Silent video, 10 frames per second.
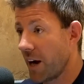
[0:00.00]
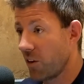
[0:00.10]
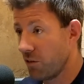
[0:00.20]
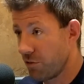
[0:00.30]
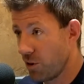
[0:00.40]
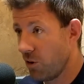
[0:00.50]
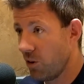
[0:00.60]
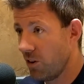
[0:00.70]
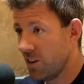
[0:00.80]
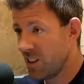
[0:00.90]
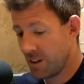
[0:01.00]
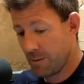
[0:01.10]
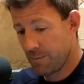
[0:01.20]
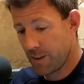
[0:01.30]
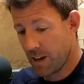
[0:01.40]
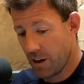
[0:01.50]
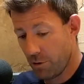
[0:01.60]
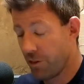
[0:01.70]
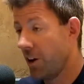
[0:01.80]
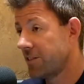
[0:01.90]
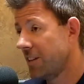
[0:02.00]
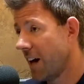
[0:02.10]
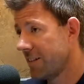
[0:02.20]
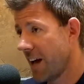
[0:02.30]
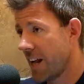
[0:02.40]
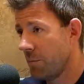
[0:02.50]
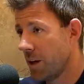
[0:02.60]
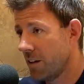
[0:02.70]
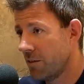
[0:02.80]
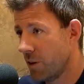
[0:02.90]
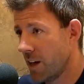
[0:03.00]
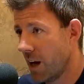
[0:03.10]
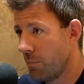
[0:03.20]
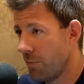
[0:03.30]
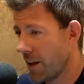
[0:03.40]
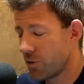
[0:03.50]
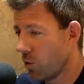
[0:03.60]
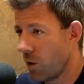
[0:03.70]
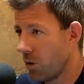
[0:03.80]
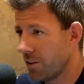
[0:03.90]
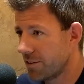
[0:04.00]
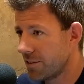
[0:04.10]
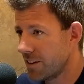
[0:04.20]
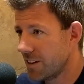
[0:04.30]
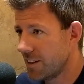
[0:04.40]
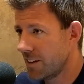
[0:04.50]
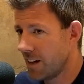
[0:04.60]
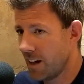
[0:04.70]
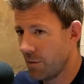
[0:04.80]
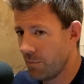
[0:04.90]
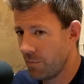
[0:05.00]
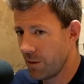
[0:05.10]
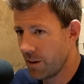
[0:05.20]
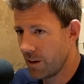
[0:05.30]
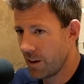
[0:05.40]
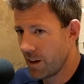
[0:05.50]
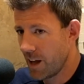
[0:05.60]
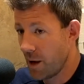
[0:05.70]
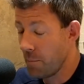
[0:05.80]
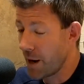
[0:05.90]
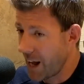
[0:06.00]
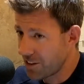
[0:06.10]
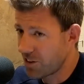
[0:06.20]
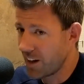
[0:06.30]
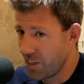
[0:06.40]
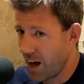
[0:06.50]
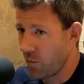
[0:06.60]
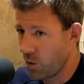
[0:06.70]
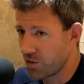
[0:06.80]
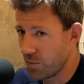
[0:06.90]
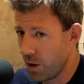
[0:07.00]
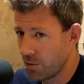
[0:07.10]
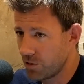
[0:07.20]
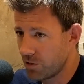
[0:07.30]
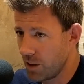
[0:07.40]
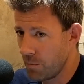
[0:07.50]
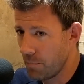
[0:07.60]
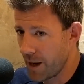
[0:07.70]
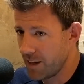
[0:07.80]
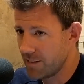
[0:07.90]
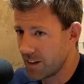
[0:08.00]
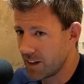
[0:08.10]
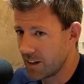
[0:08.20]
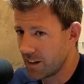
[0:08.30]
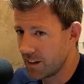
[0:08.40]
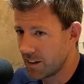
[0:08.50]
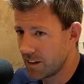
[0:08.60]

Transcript: bag on the floor, and 30 days ahead of me in rehab. That's all there was. But actually, that was the most amazing